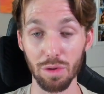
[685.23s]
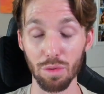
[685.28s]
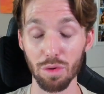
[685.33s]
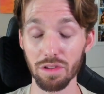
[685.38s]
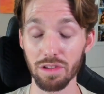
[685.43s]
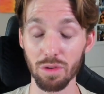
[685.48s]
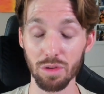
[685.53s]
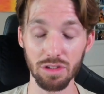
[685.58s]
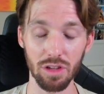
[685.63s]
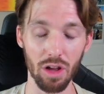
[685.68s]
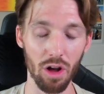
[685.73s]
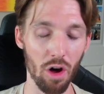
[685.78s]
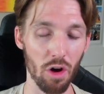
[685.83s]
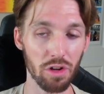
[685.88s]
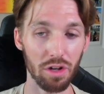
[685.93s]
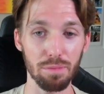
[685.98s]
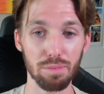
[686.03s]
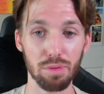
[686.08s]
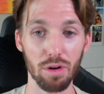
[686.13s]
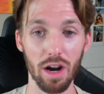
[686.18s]
would lose all
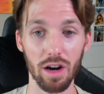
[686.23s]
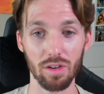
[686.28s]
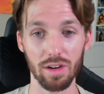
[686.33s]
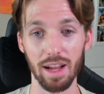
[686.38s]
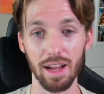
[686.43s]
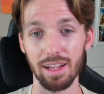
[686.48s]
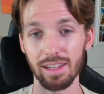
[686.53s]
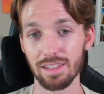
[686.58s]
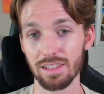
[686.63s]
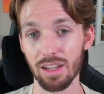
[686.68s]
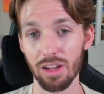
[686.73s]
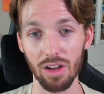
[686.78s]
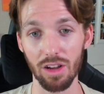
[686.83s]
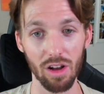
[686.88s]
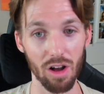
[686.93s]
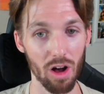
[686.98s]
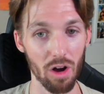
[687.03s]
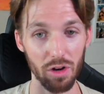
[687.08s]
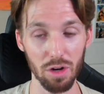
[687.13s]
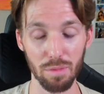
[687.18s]
your progress,
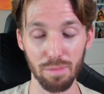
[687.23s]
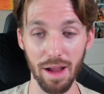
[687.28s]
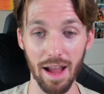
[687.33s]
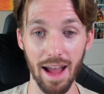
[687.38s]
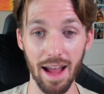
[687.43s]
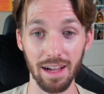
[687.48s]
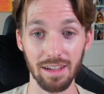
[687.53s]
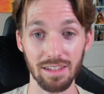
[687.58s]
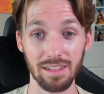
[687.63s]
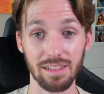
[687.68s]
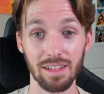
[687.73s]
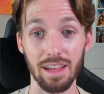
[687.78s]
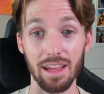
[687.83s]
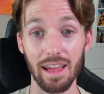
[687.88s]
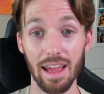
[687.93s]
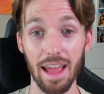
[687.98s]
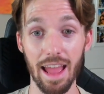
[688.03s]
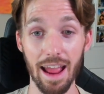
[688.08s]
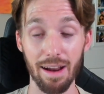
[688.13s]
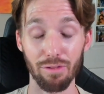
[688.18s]
all your packs.
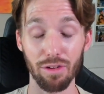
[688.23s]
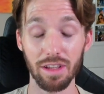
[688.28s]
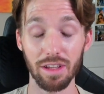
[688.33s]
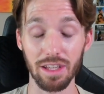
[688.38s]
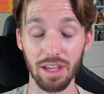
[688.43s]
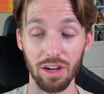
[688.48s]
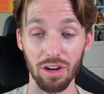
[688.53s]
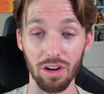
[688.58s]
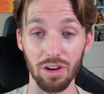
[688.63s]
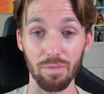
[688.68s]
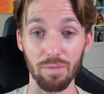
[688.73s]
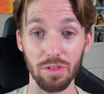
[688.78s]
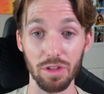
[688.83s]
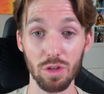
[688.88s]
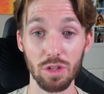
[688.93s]
Every year you